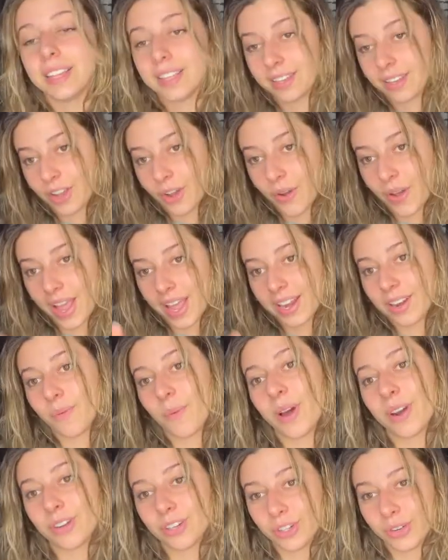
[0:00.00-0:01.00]
Go ahead,
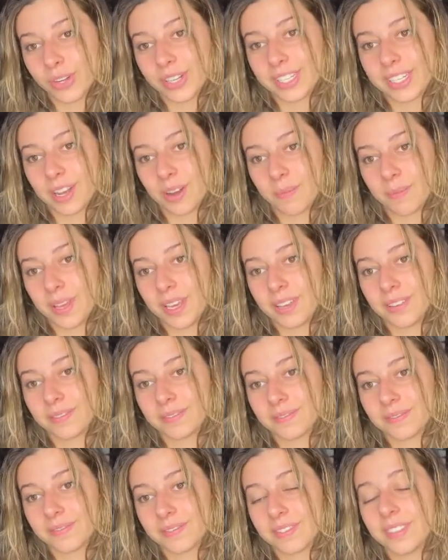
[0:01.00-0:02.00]
why don't you go and tell me?
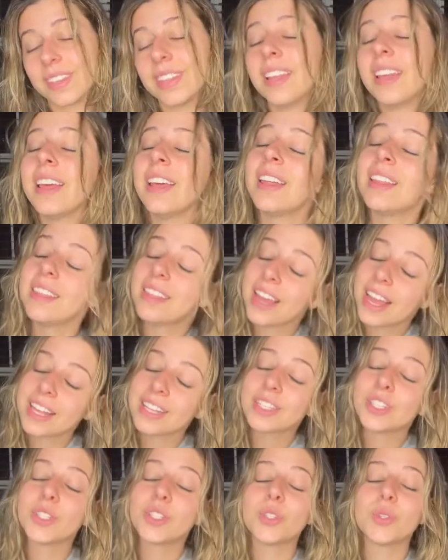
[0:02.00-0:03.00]

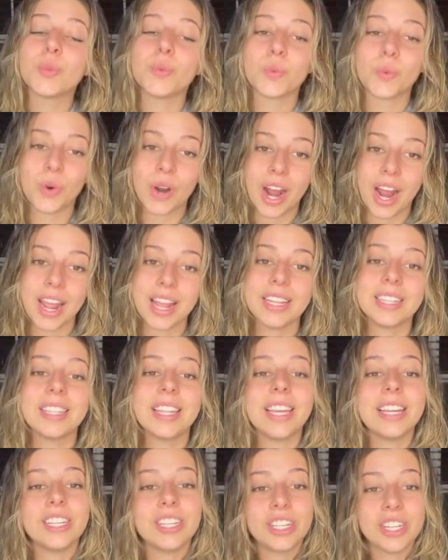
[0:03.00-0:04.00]
that's right.
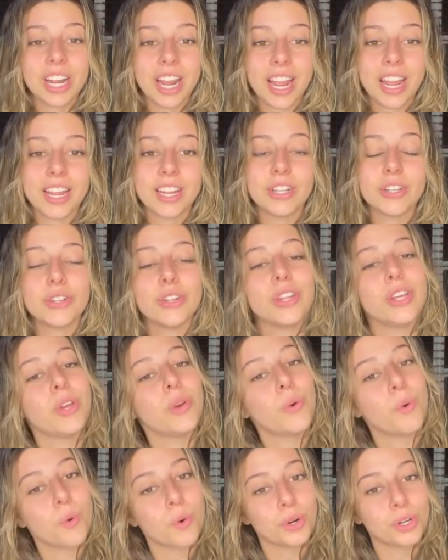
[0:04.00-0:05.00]
They changed the
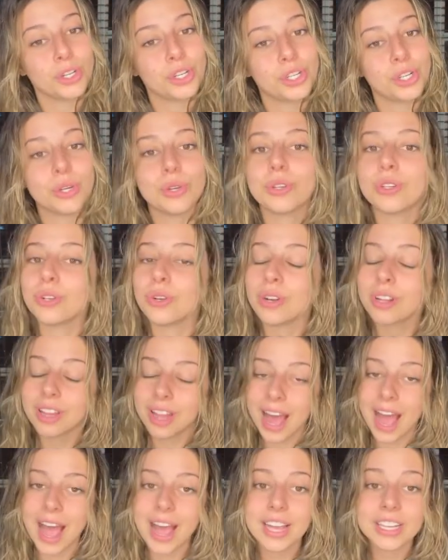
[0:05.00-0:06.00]
horseshoe. So
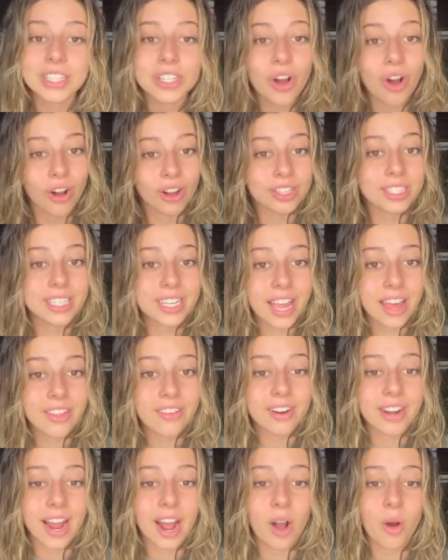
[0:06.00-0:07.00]
class, all
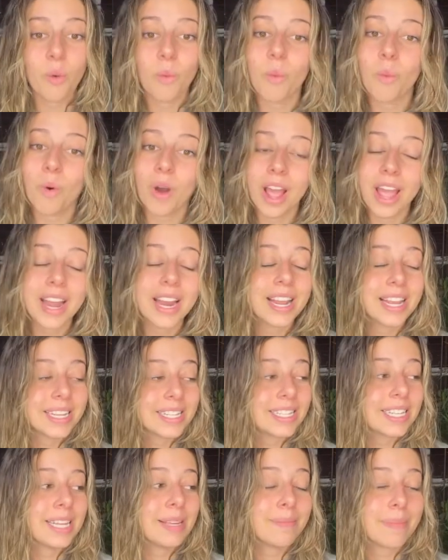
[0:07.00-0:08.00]
together now, what
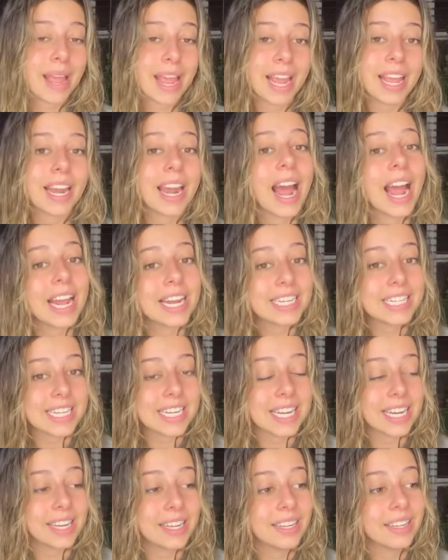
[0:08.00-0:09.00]
is the main
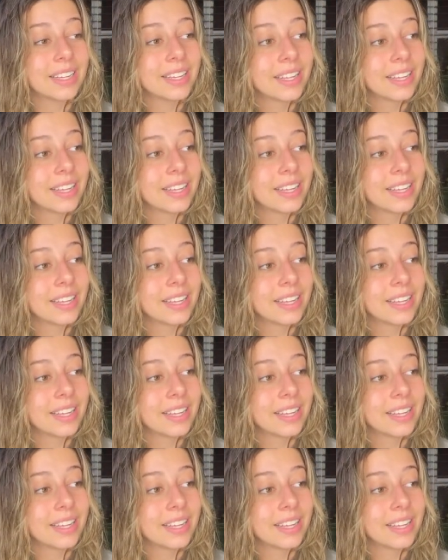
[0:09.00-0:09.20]
idea?